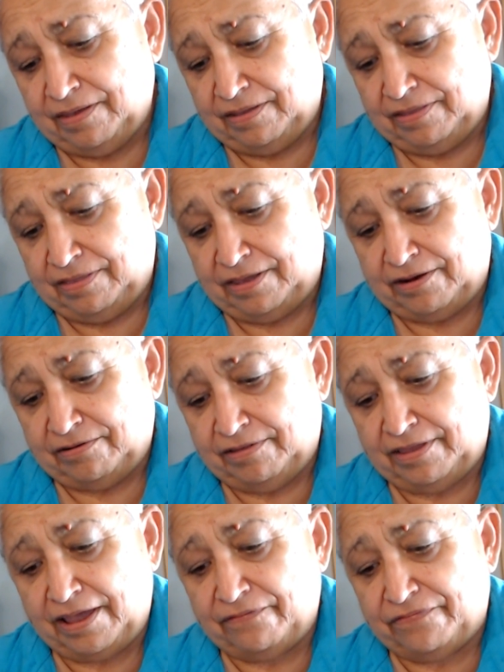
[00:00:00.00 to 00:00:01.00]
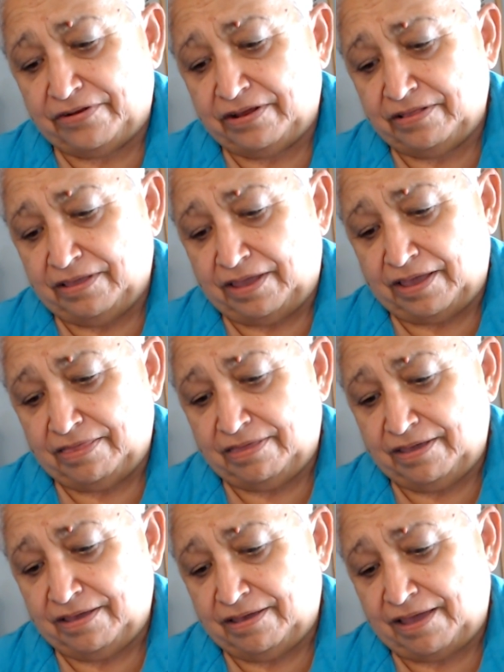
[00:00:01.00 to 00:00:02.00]
They're definitely, I
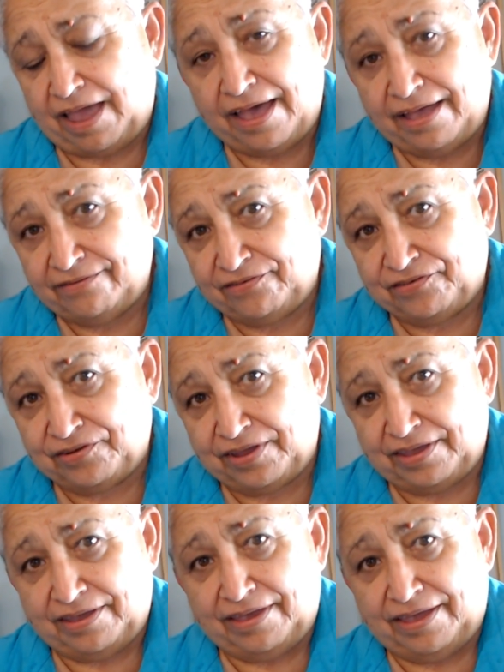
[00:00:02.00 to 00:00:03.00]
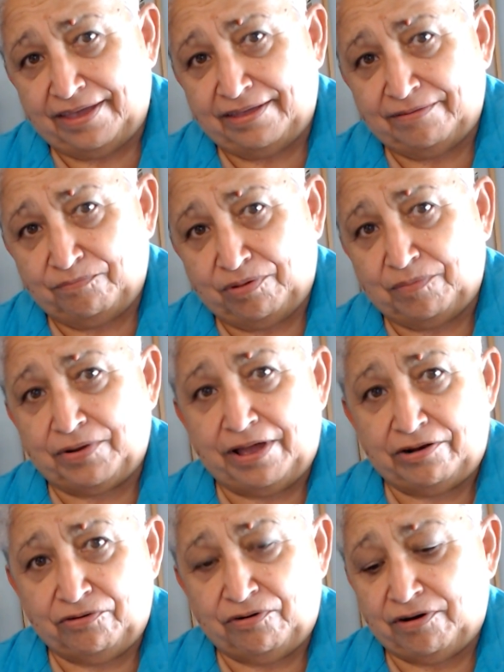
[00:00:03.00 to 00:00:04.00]
think, Hatch and
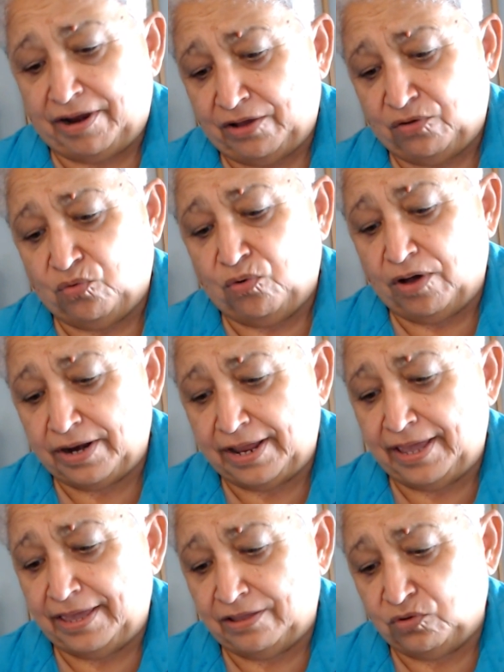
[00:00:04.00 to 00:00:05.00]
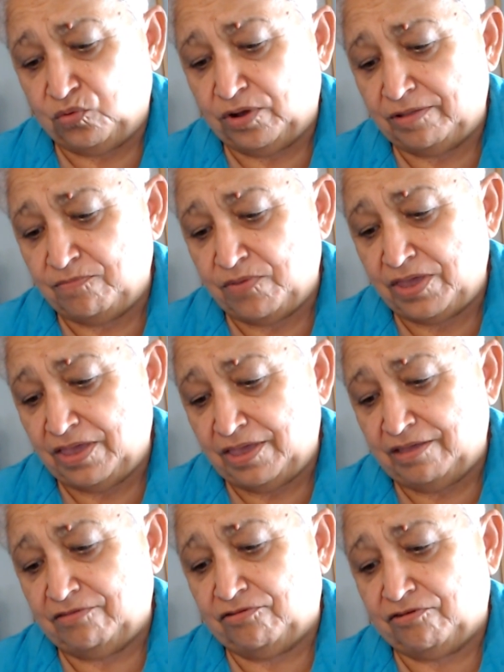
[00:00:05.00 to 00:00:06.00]
poblano are like 1A and 1B
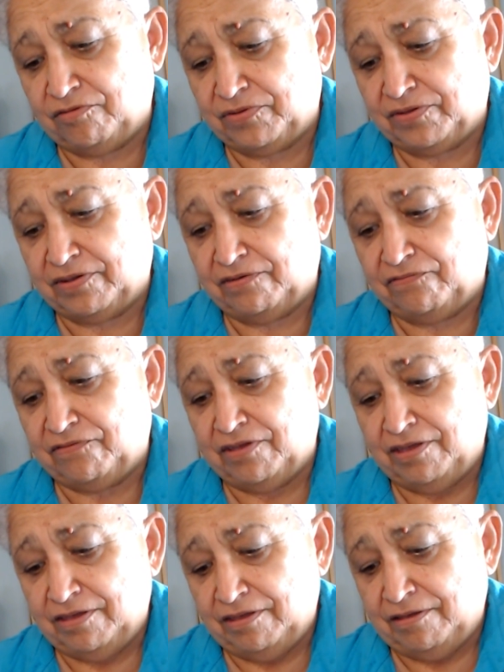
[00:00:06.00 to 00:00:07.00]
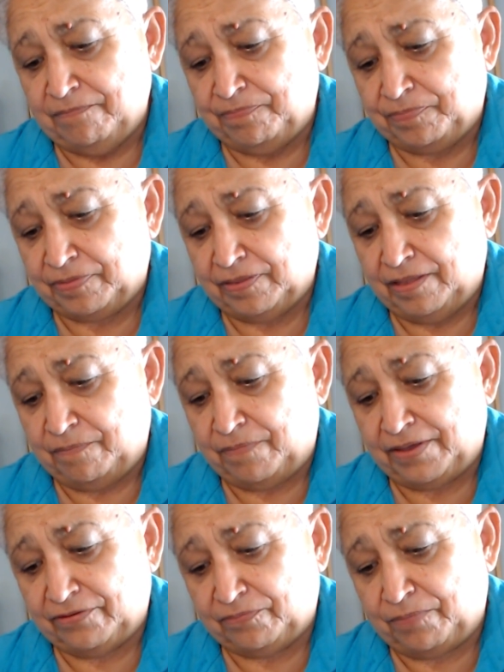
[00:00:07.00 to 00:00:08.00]
in terms of the
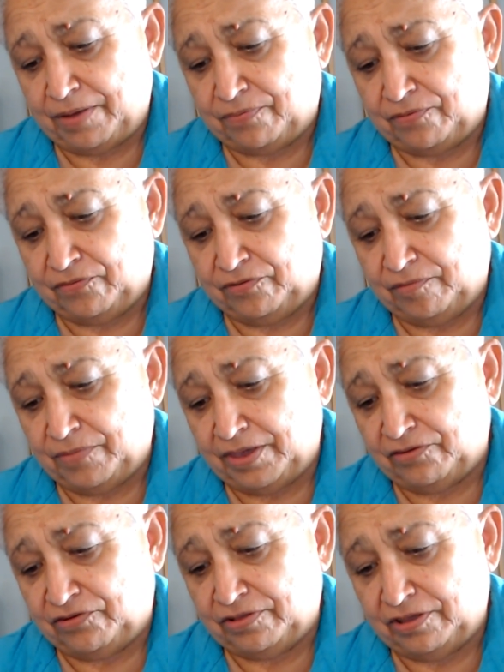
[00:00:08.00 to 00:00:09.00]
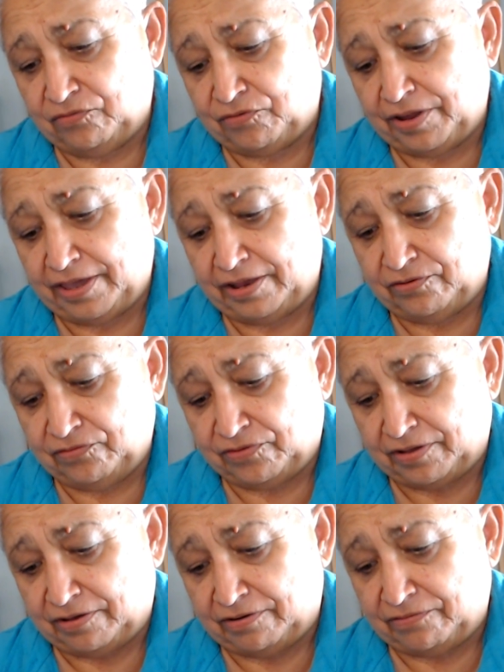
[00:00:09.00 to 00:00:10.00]
best peppers to make chili rellenos
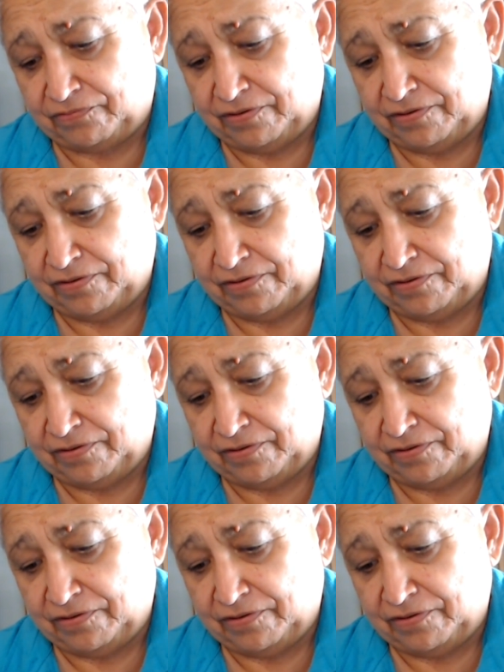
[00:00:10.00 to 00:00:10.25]
out of.